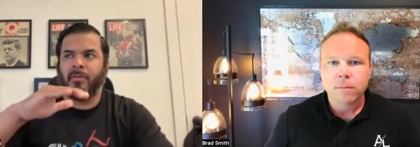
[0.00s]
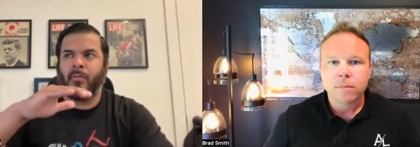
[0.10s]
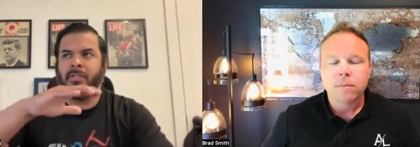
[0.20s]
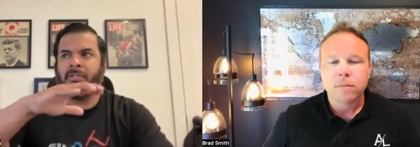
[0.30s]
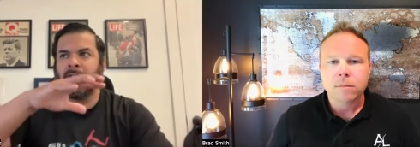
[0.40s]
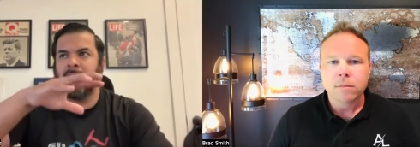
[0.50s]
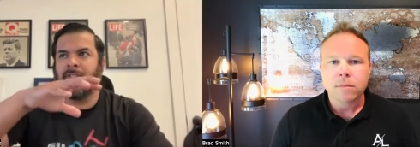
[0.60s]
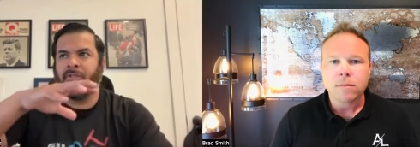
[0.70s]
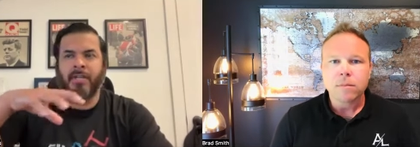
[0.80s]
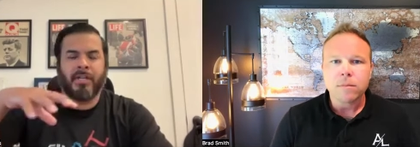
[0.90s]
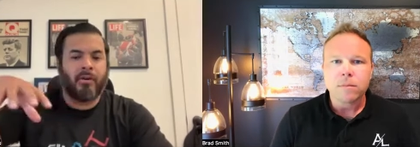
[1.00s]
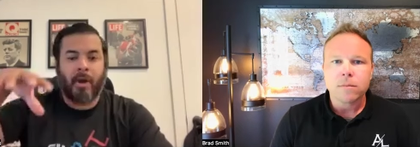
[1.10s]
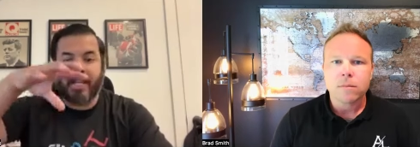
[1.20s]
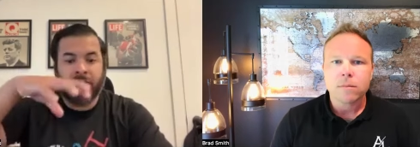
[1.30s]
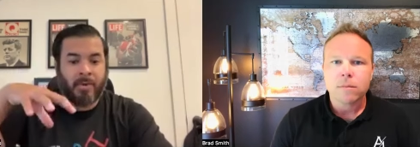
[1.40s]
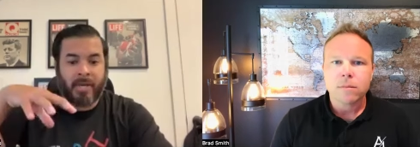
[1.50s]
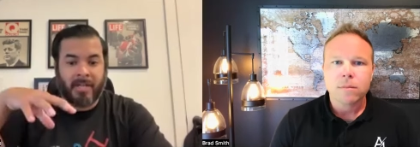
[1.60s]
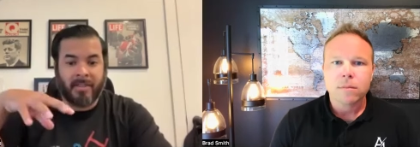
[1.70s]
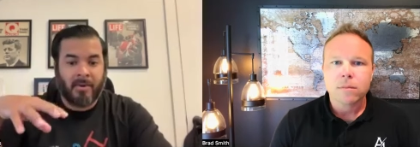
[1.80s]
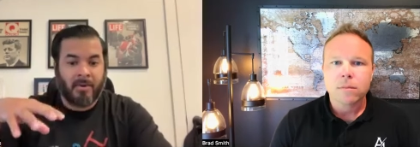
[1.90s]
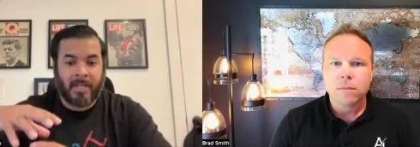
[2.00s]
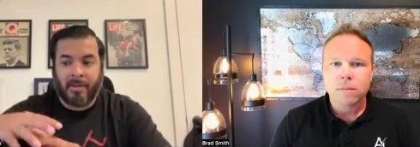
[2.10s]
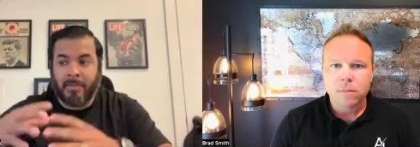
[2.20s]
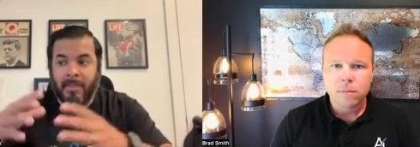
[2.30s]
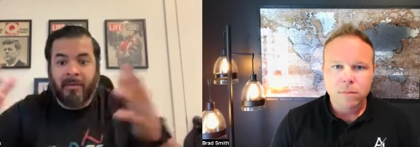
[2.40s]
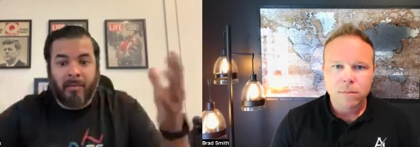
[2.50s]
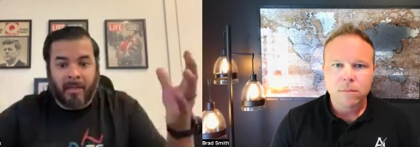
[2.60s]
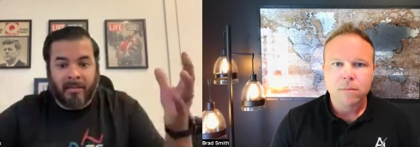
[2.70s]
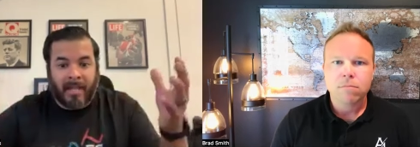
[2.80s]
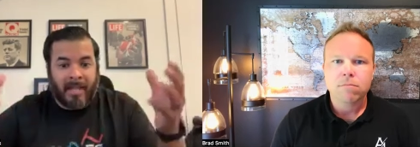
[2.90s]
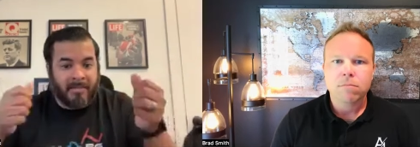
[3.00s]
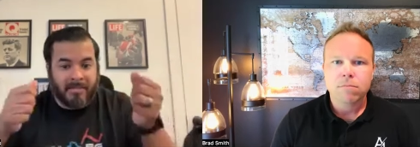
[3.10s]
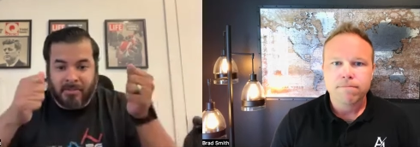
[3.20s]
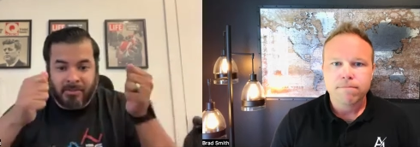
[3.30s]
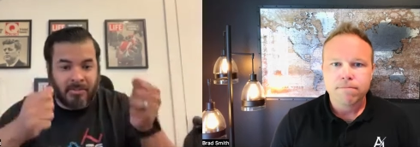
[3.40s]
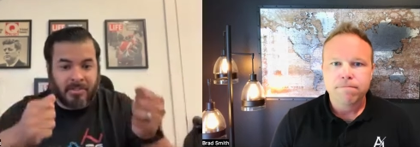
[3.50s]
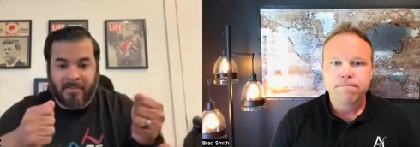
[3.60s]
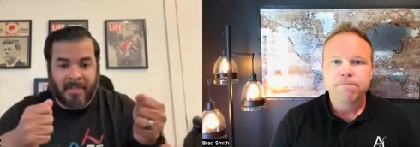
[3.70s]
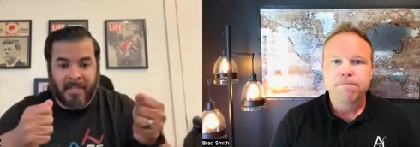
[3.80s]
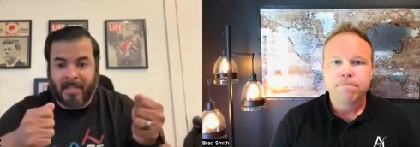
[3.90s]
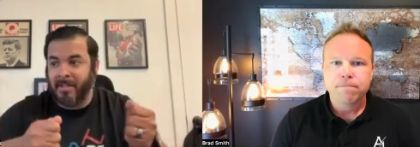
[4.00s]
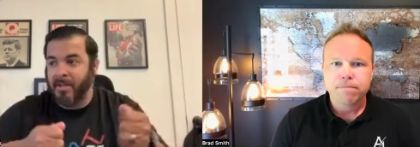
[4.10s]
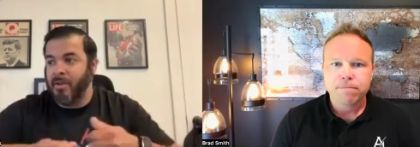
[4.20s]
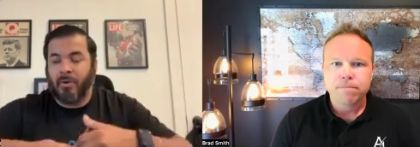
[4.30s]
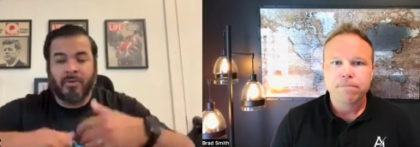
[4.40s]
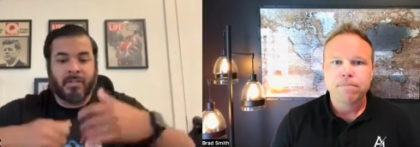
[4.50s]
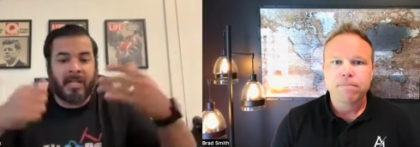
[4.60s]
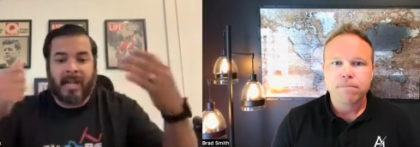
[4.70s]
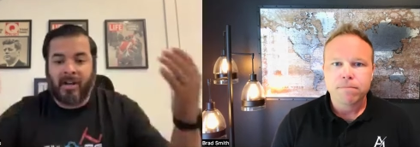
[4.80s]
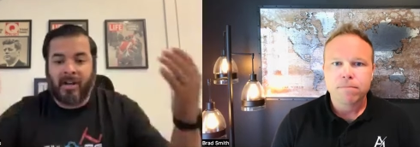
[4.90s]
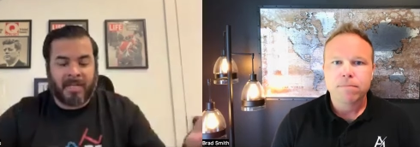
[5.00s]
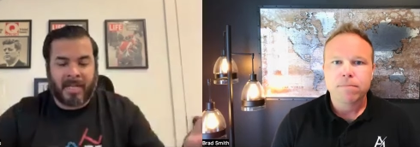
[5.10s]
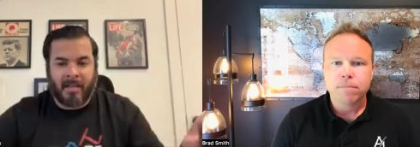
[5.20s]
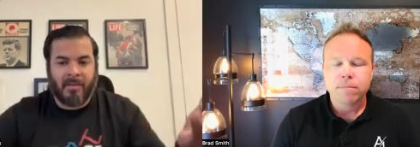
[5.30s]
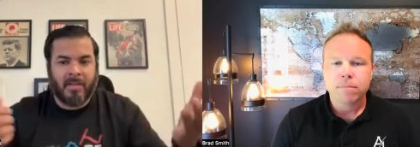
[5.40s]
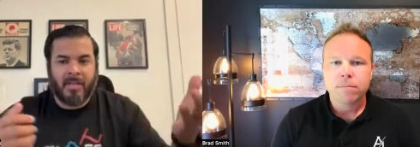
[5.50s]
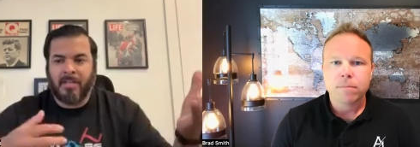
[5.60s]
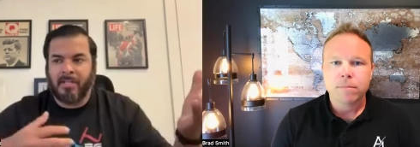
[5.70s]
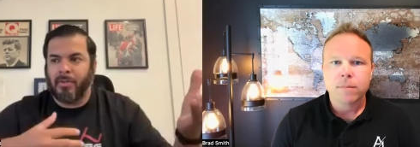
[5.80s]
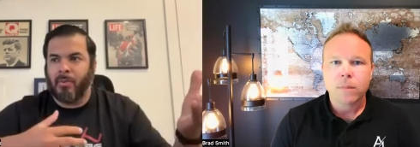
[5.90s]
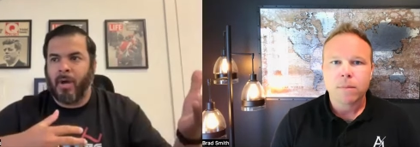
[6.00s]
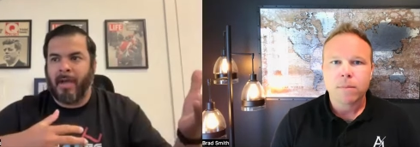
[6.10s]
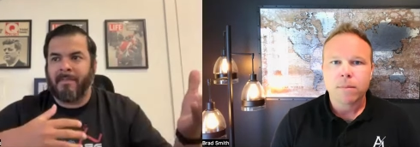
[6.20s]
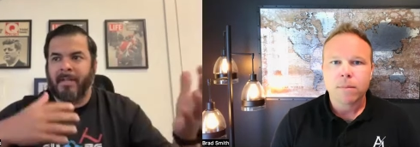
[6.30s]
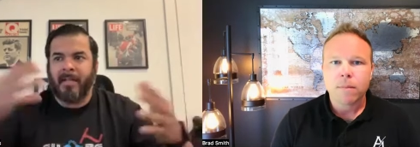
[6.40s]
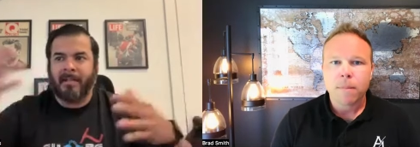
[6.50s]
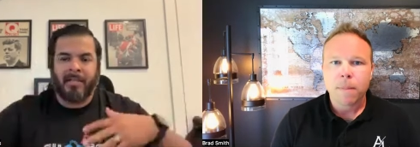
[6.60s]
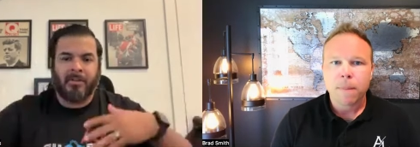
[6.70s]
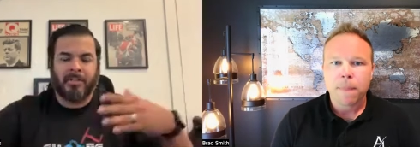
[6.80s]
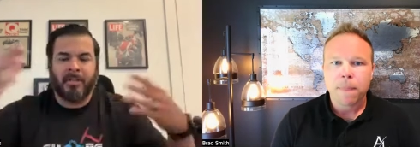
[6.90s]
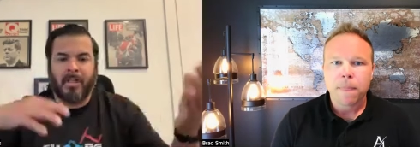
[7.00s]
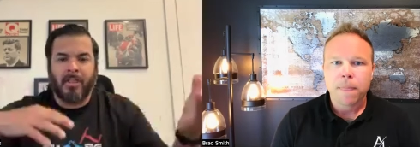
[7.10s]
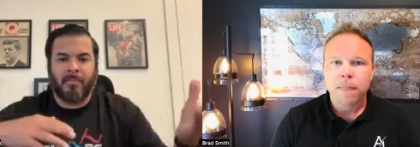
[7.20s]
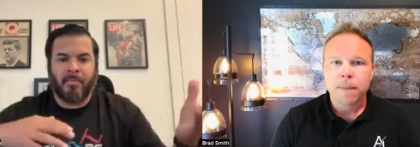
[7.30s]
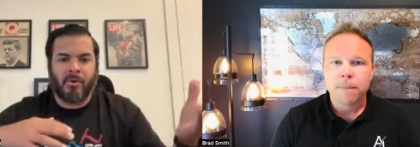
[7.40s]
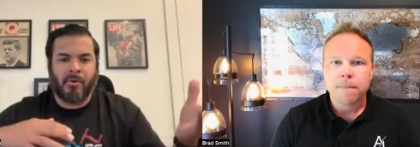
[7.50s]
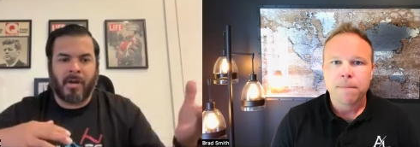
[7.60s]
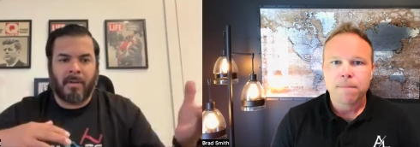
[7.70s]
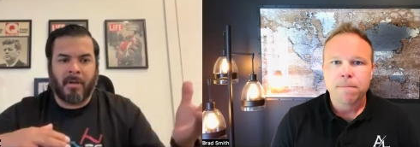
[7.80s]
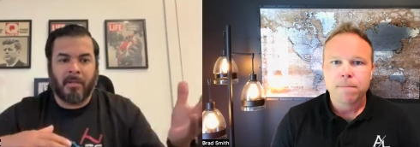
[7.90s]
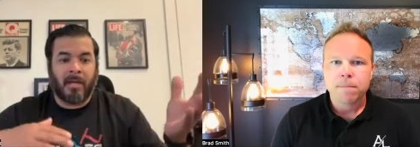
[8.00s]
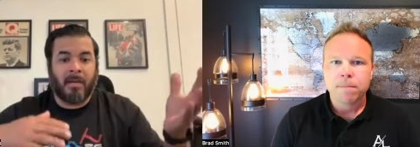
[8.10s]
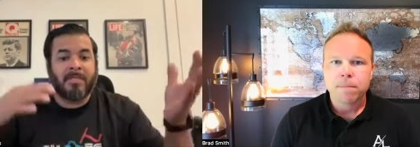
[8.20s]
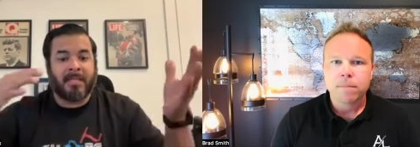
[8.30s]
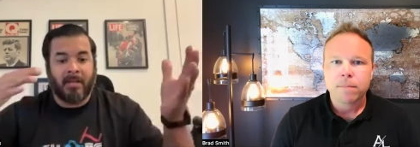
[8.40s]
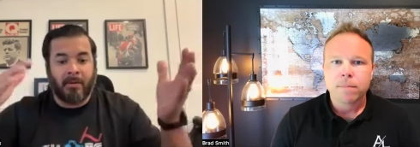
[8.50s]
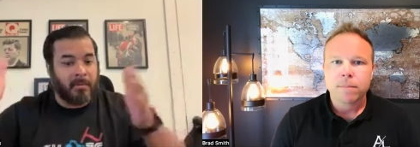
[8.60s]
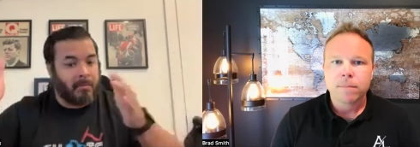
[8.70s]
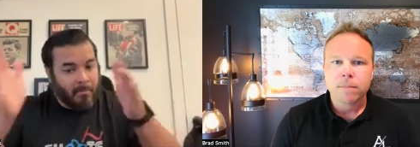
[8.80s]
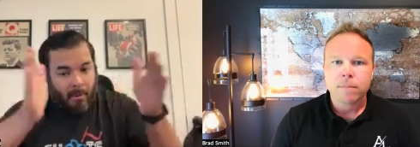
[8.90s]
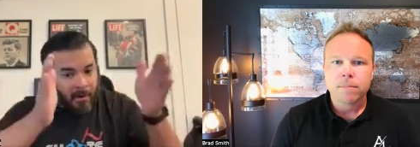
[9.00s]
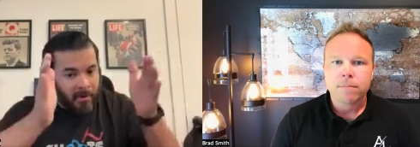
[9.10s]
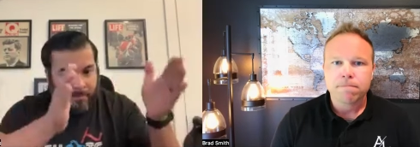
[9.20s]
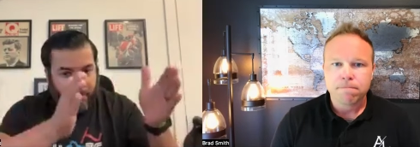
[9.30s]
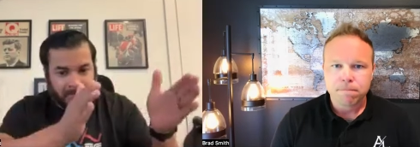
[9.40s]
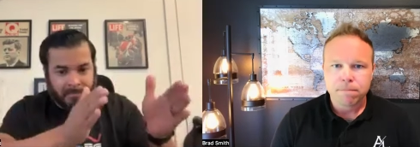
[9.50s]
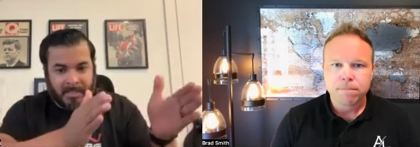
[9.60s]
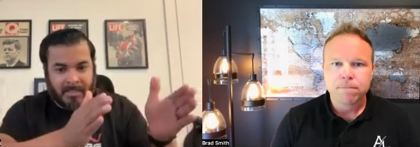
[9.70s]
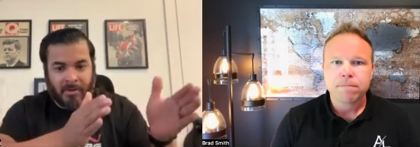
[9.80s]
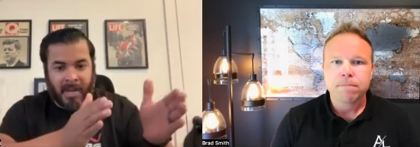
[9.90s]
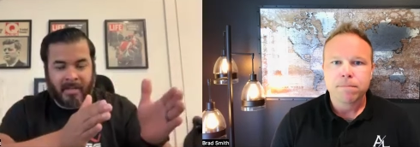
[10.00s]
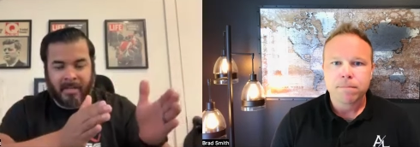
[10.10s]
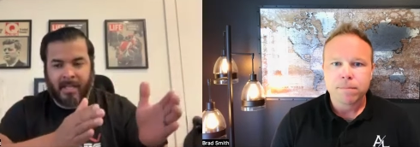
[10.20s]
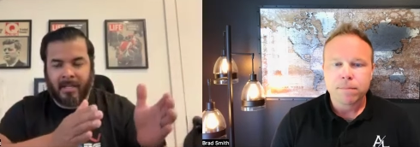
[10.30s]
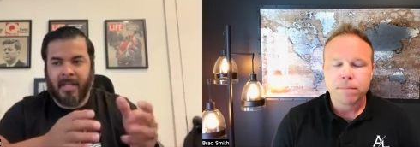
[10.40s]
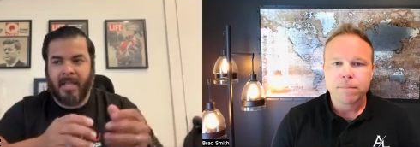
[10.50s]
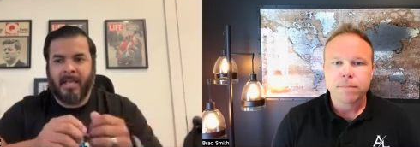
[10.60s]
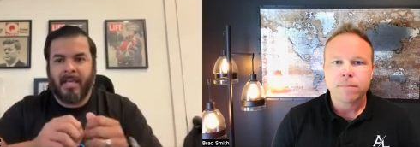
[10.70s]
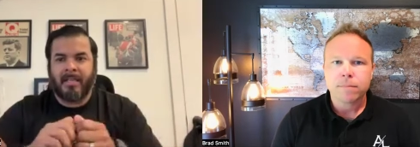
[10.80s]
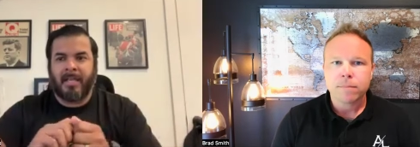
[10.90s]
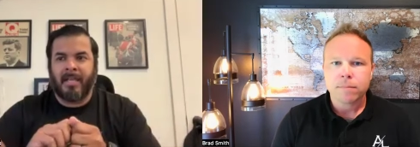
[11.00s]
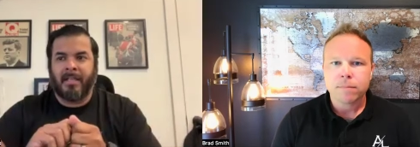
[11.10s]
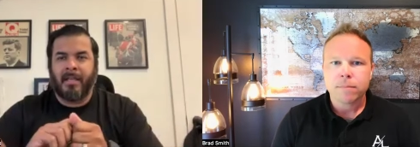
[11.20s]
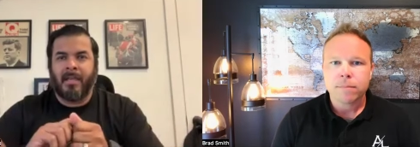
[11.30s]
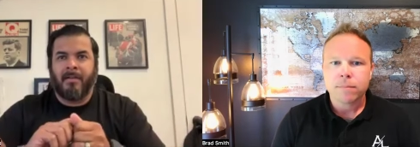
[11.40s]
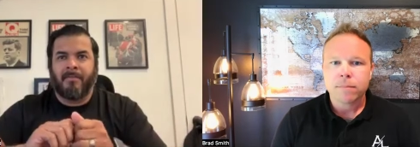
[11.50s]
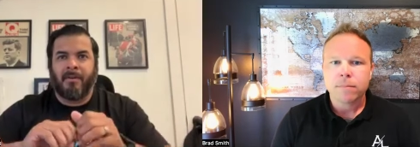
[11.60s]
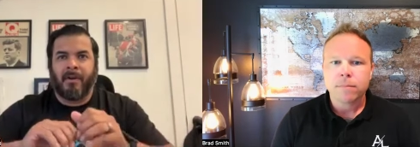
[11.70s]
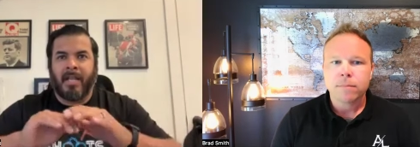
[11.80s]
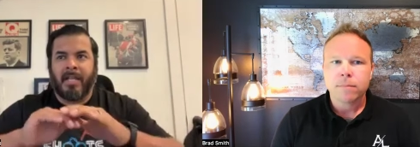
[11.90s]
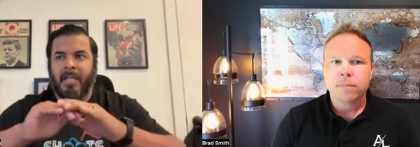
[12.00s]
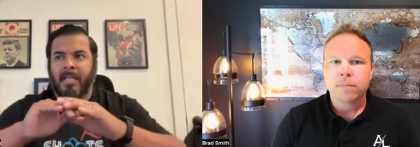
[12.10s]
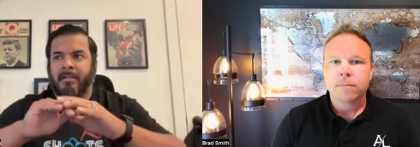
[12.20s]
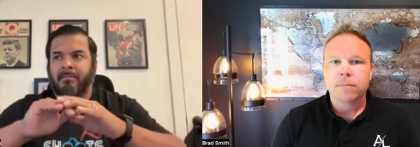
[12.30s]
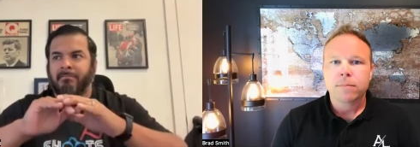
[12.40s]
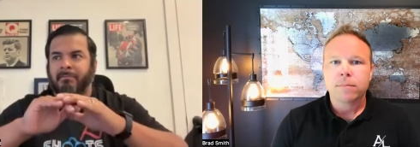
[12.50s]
Speaker 1: once the student graduated, they were like, well, then what? I have this new certificate. Who's going to hire me now? So I found out that there's another program called Upscale, part of this grant again, that for any